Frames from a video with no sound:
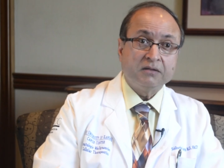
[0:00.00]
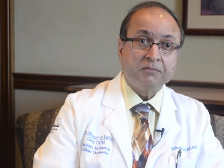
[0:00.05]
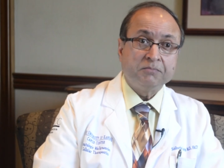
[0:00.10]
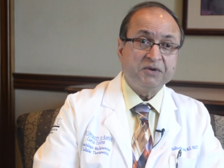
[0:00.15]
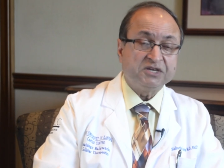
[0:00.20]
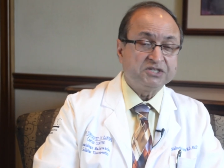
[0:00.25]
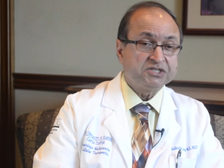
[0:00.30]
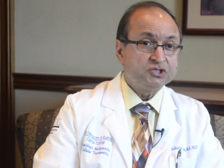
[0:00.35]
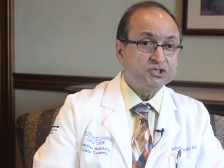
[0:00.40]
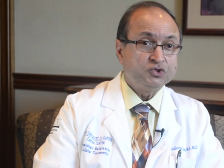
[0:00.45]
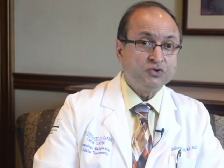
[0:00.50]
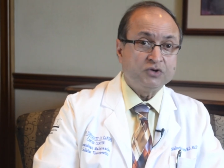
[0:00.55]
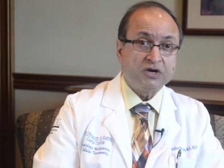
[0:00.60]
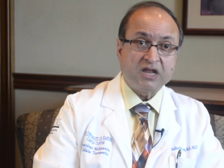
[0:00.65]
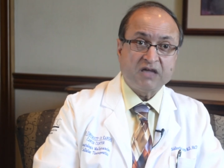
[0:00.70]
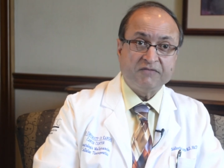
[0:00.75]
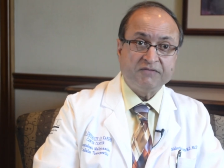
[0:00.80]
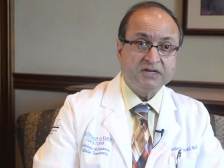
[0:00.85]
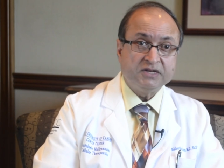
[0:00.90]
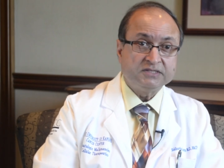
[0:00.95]
Patients do not
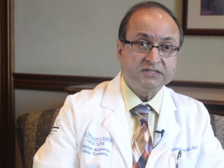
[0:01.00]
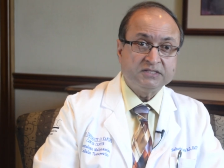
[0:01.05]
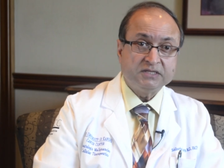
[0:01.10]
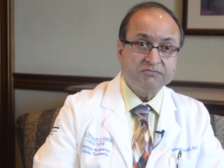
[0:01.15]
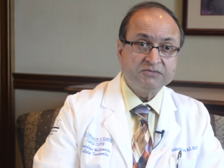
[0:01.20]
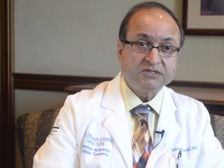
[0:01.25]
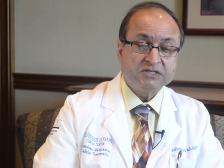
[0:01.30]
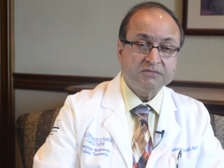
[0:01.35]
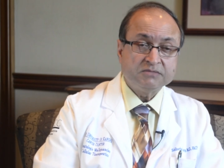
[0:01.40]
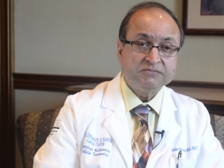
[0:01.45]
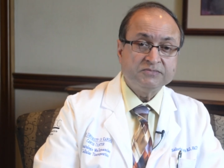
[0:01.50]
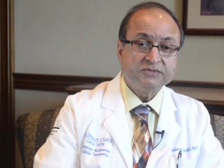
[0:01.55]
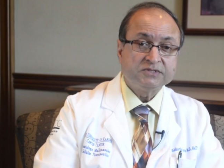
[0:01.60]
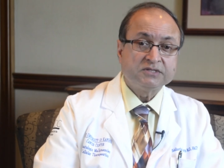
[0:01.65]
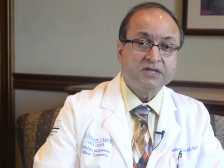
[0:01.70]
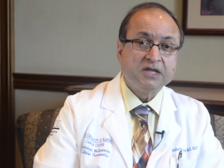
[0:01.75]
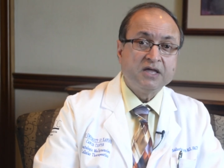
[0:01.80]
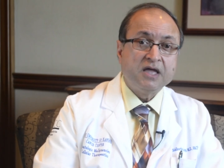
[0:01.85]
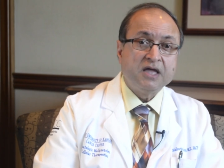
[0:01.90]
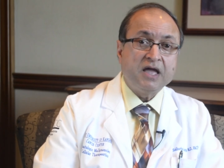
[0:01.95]
have any
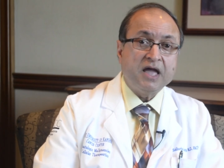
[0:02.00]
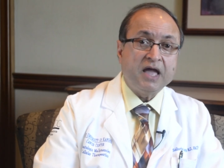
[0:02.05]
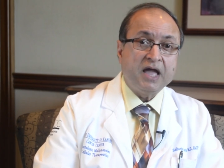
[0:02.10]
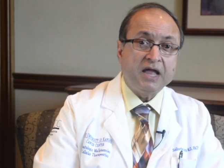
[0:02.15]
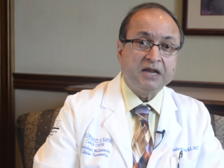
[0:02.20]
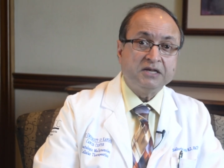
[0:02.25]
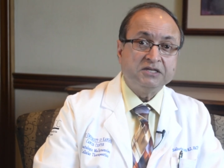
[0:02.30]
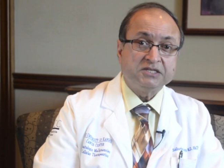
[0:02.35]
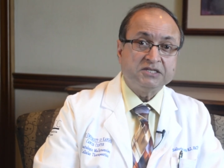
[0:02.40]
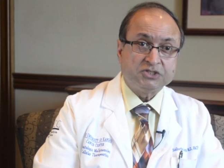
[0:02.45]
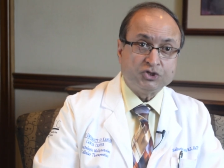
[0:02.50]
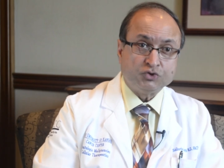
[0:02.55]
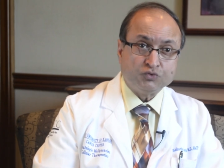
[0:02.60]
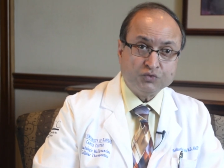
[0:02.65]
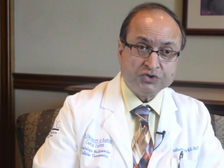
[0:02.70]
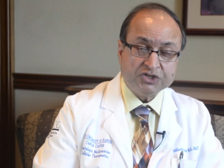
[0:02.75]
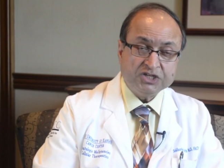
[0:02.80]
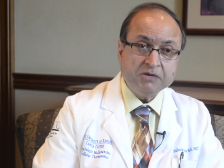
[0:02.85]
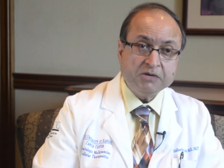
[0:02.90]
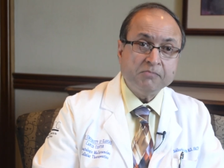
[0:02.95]
symptoms and just a
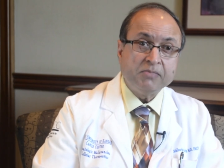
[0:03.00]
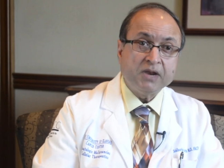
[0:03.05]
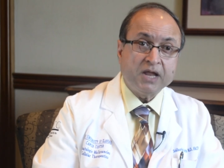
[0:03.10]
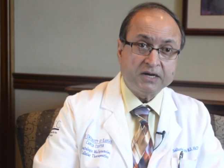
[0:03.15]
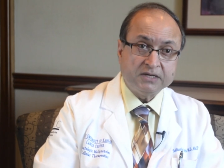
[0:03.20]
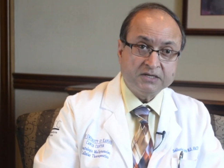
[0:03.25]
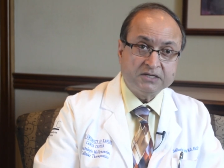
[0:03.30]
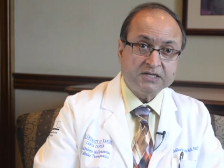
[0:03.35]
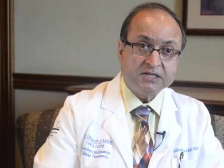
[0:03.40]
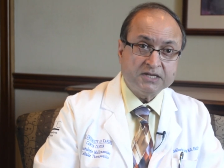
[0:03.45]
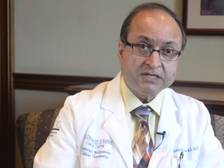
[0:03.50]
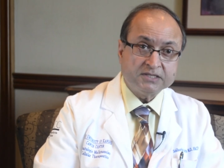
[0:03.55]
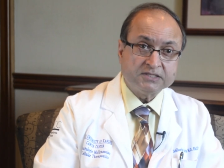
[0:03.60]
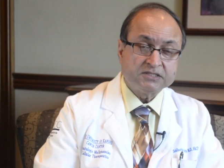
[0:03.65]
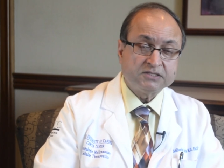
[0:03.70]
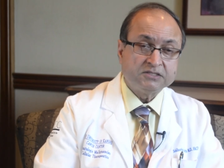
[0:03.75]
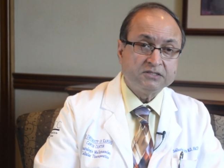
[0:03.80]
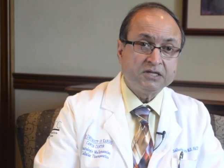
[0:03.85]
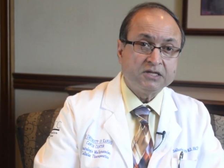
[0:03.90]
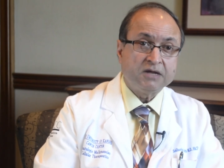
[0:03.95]
routine blood
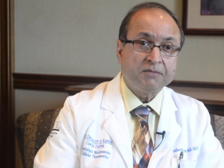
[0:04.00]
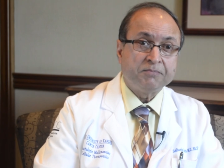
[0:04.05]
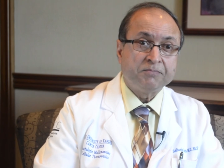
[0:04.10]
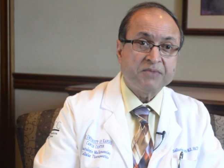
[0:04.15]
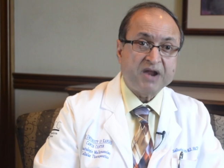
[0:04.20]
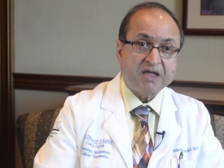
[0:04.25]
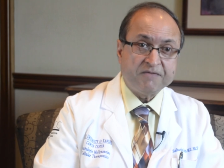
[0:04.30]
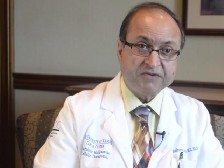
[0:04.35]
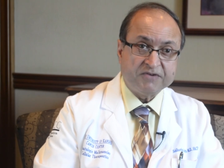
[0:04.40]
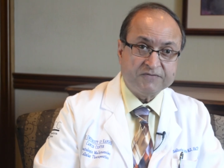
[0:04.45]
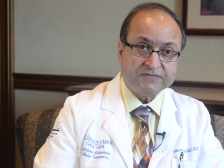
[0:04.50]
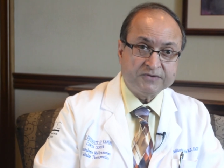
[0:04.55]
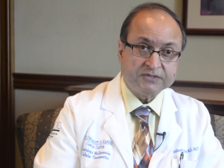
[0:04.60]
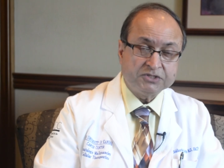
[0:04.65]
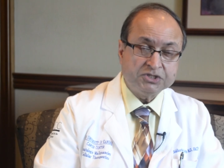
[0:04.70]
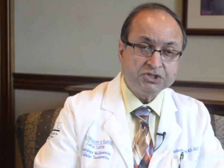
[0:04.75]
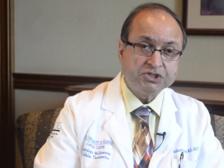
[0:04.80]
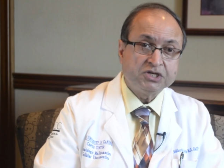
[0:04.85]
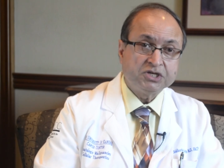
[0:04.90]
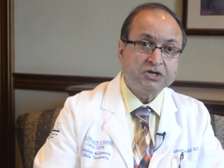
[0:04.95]
test, the primary
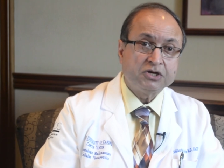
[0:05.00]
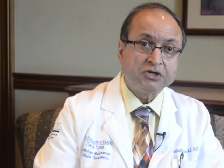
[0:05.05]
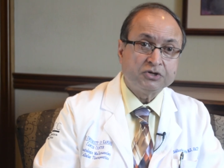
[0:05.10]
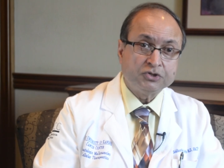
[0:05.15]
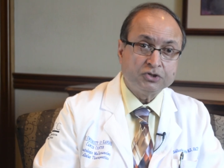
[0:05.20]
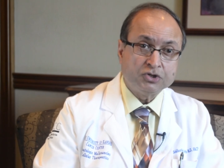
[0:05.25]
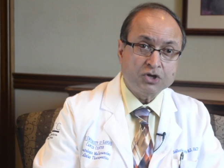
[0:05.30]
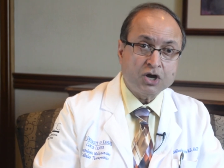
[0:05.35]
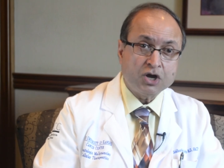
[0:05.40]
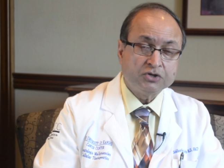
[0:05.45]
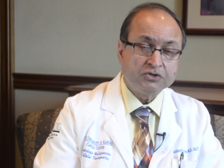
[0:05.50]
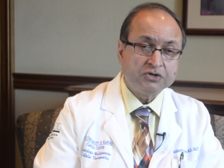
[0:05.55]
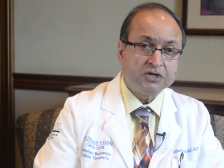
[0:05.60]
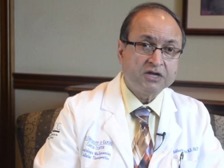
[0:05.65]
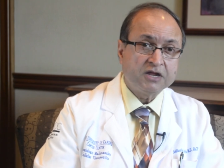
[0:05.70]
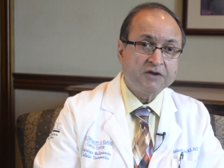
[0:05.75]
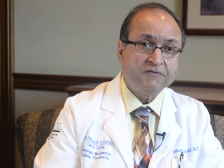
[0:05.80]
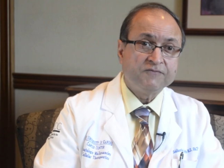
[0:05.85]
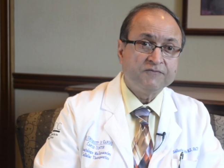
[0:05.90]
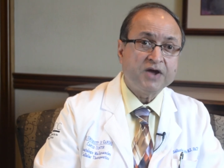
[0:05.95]
physician or the doctor
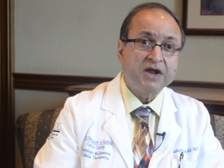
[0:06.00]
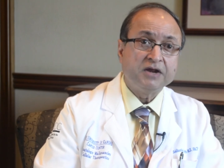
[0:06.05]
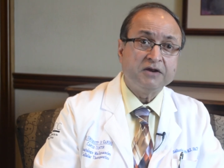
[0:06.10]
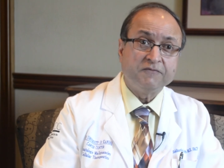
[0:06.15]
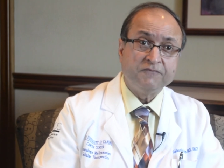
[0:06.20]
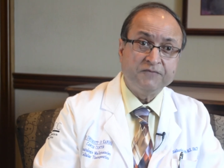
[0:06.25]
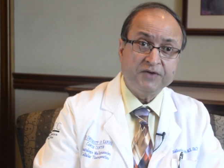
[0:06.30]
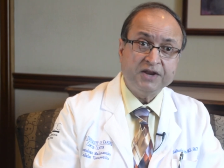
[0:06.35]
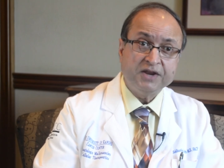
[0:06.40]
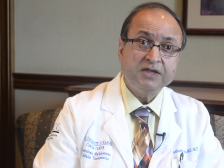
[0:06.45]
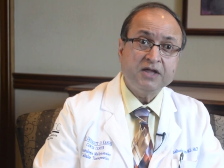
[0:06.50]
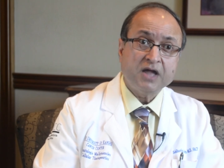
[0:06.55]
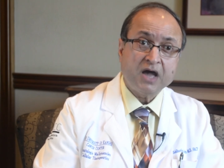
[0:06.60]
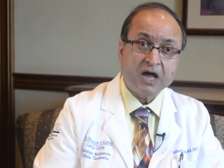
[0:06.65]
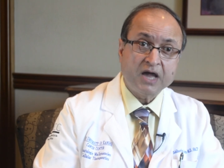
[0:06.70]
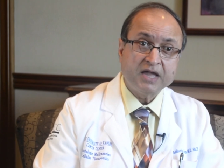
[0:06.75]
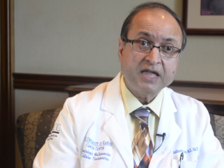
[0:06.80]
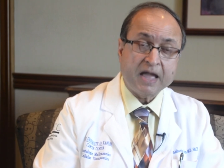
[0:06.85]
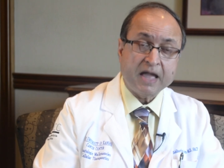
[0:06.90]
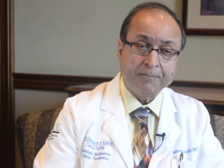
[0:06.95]
can find a very
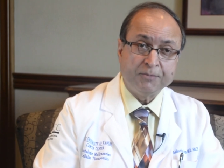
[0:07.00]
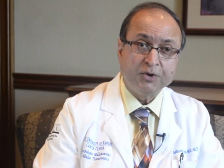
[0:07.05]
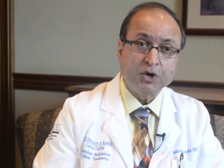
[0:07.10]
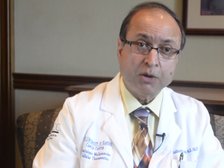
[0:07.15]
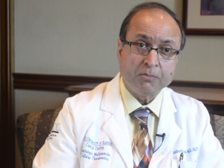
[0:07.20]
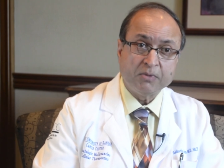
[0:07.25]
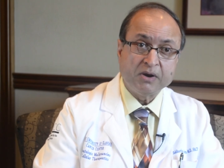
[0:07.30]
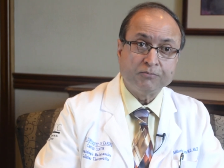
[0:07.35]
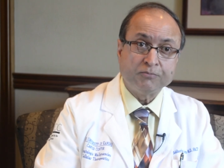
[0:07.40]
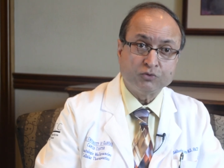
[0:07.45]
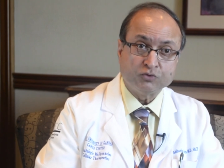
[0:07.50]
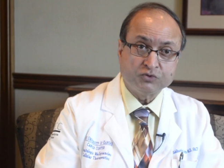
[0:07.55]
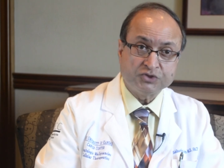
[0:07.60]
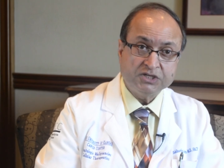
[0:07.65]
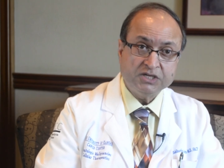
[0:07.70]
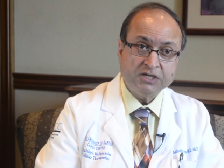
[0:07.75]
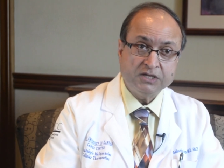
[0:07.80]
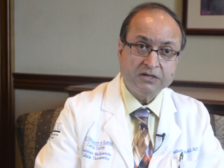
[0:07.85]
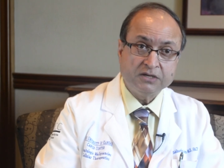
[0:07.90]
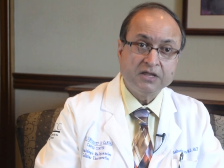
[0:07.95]
high abnormal
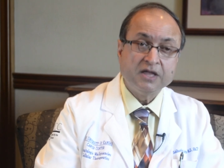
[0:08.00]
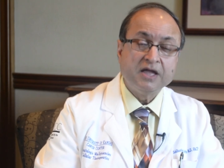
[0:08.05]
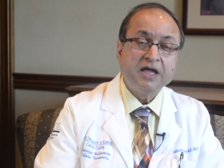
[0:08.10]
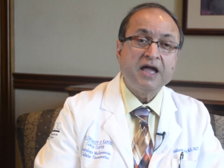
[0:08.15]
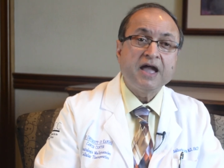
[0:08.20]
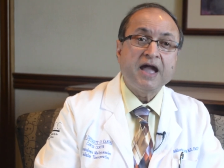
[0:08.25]
protein